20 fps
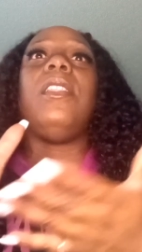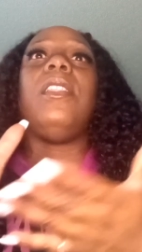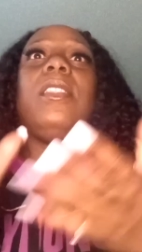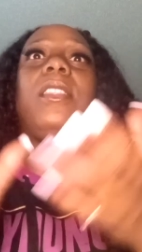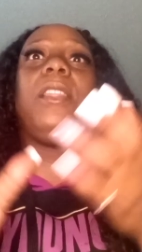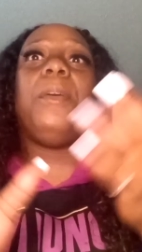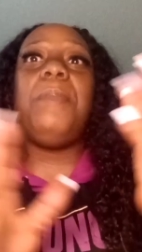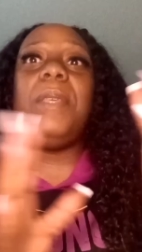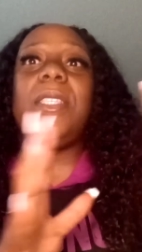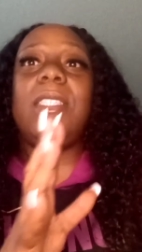
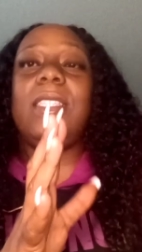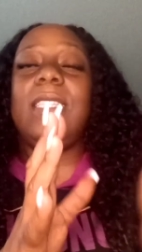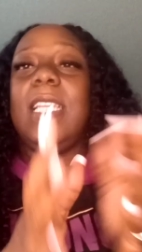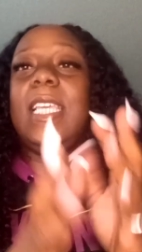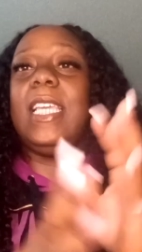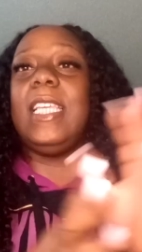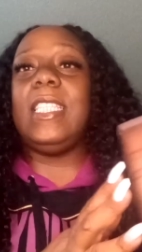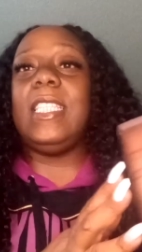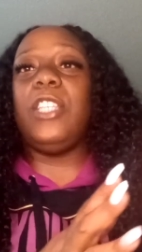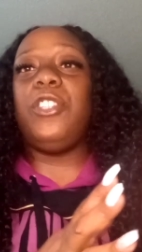the Miss
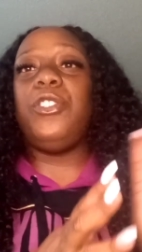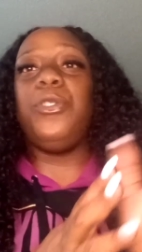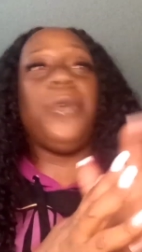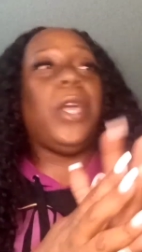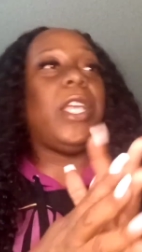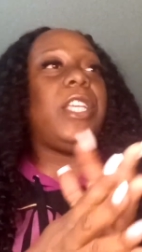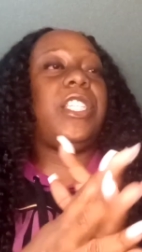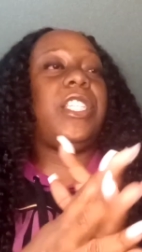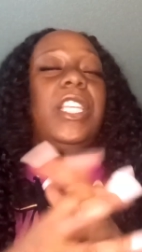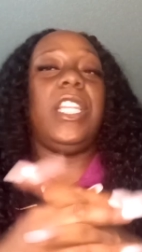D
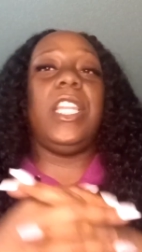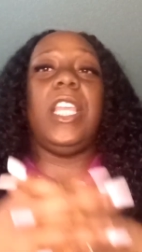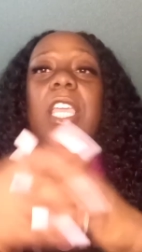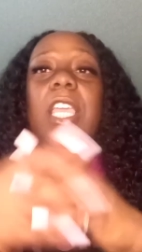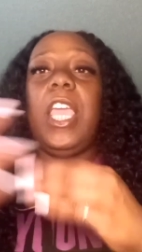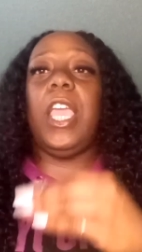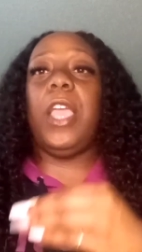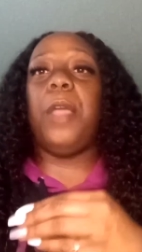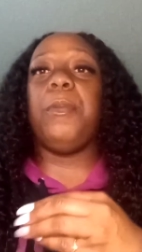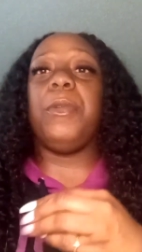situation and
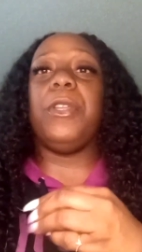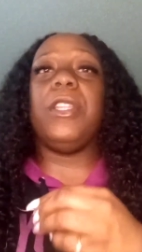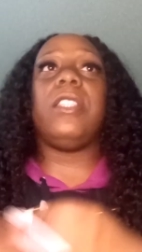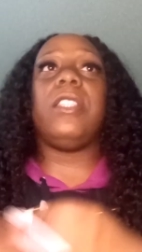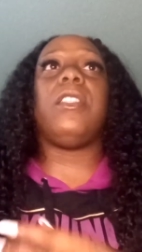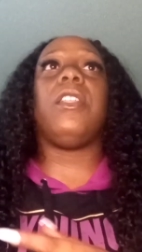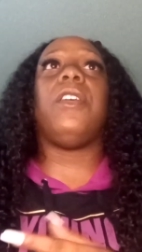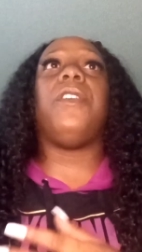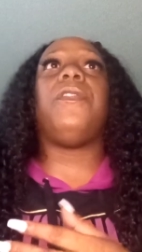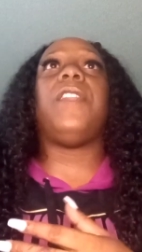Cameron and
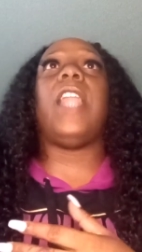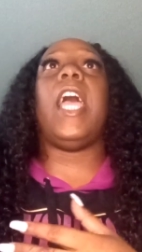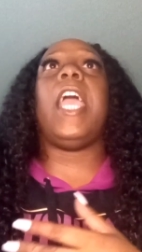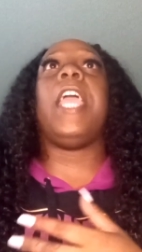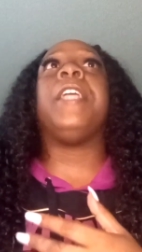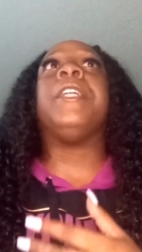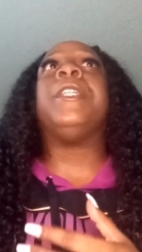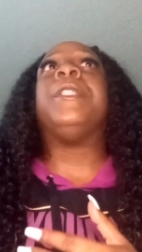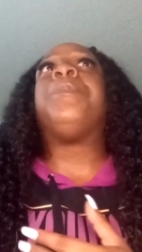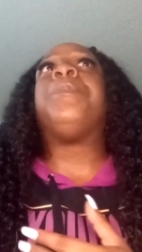stuff,
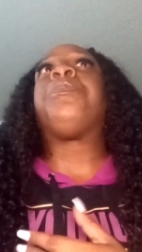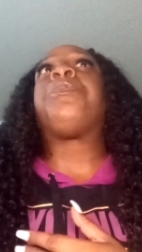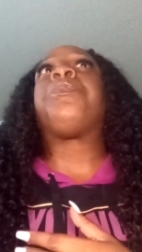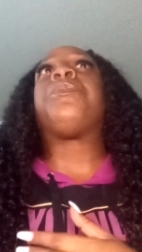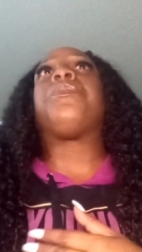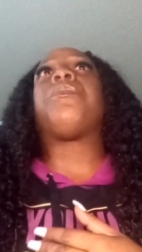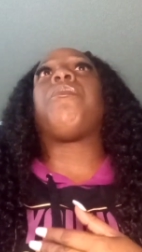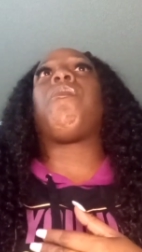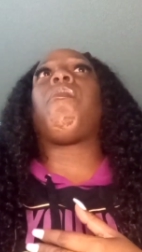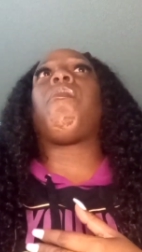like,
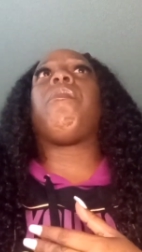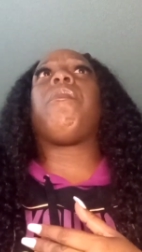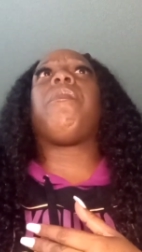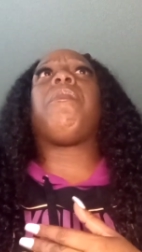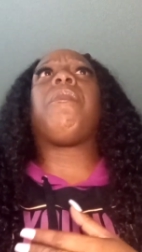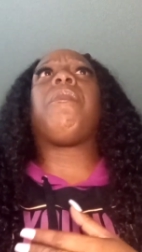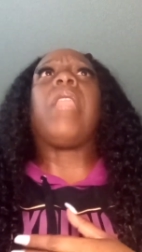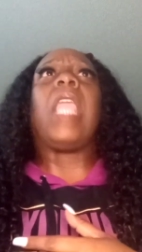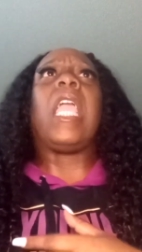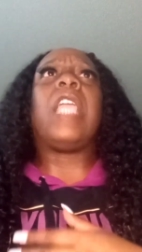
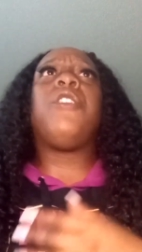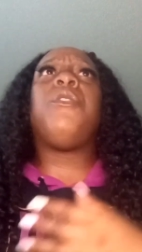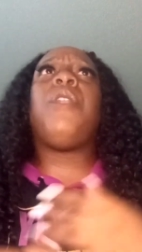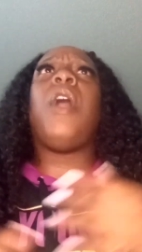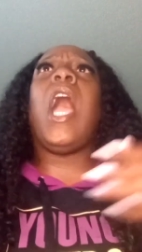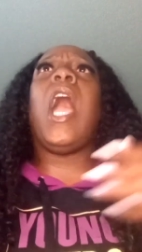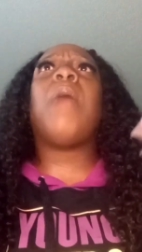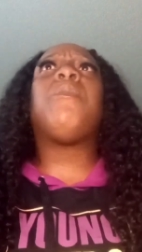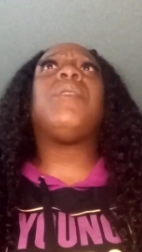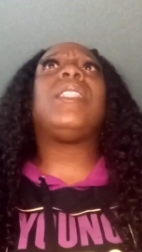you
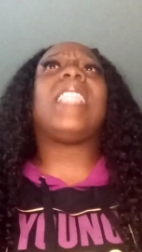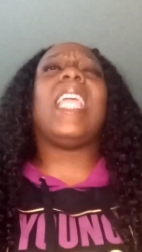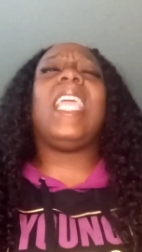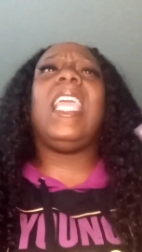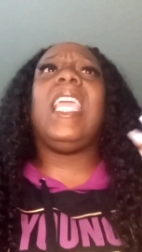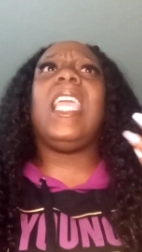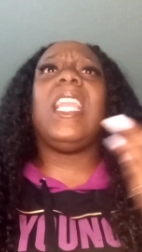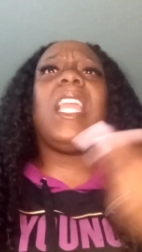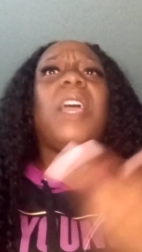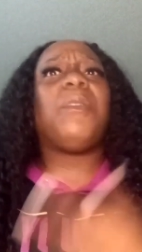know, I was
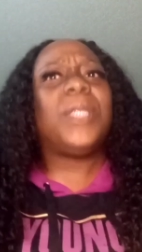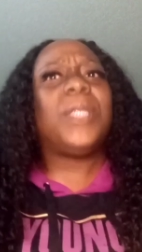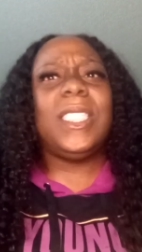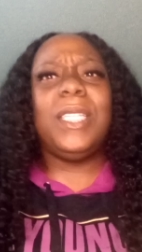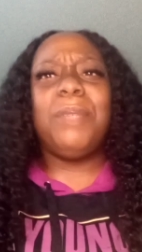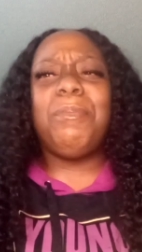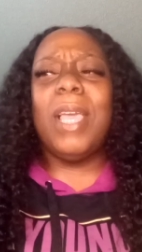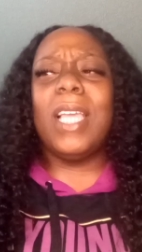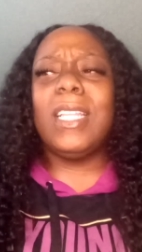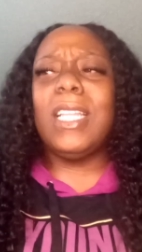sitting back
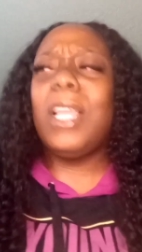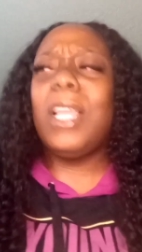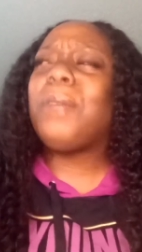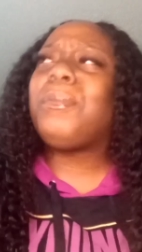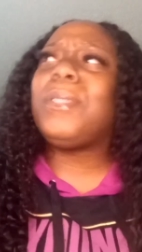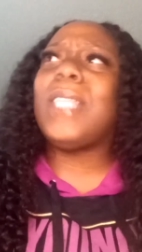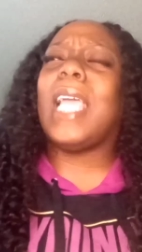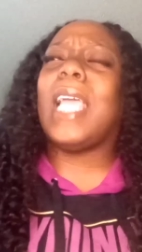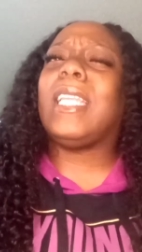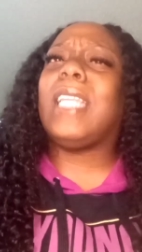thinking, I
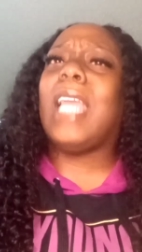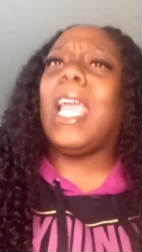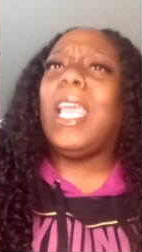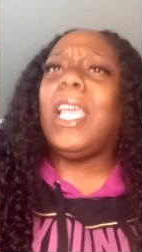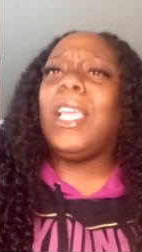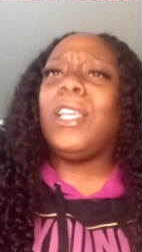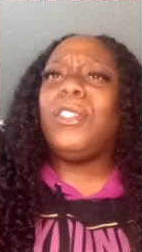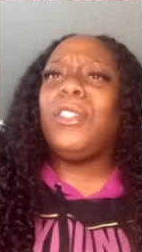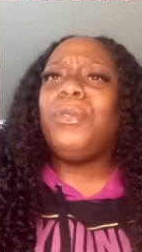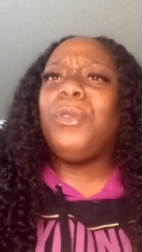was like,
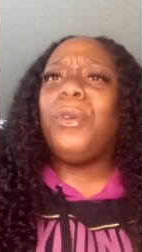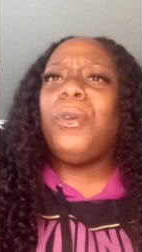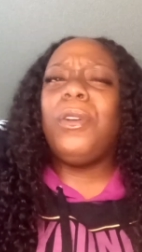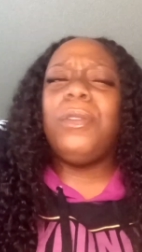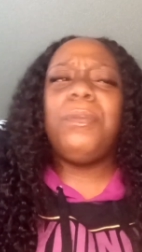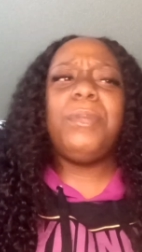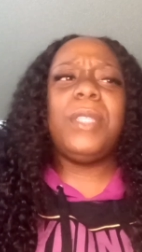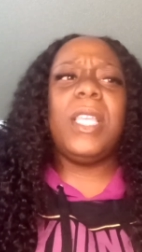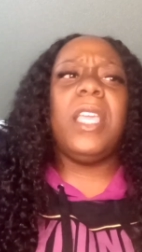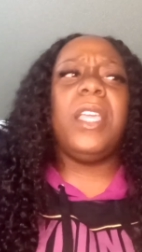dang, you know
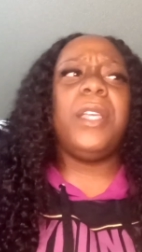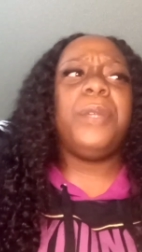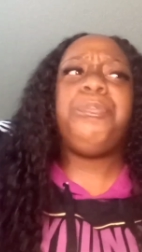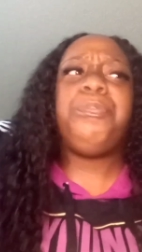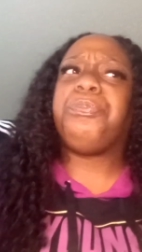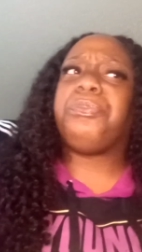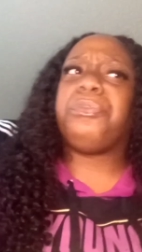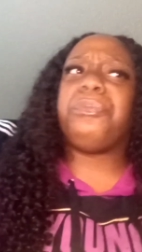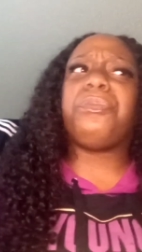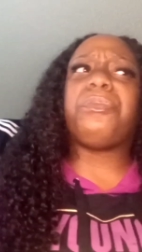what I'm saying?
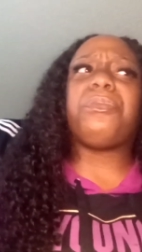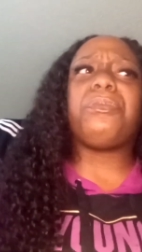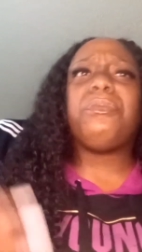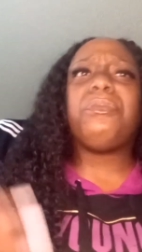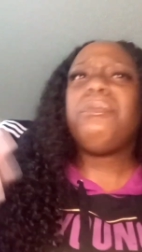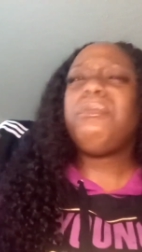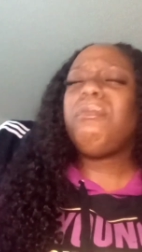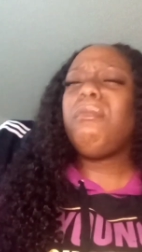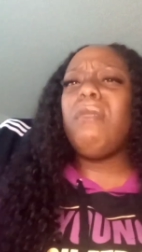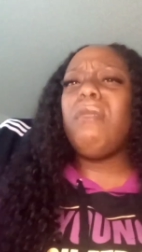
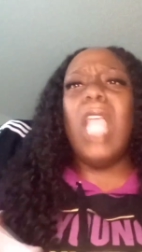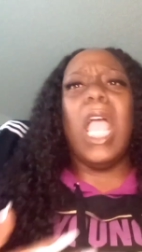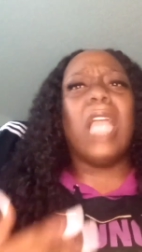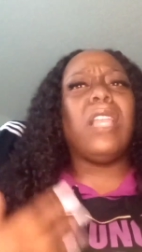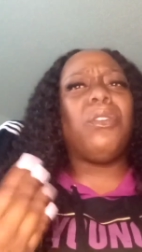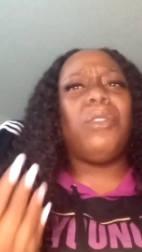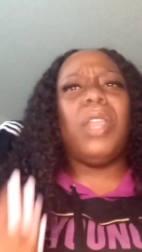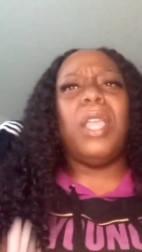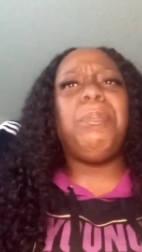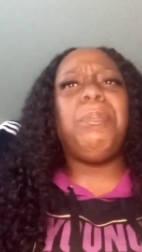I
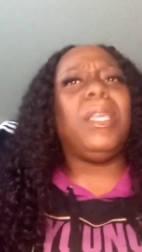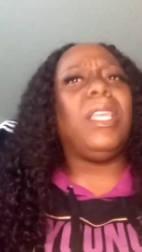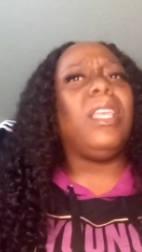know they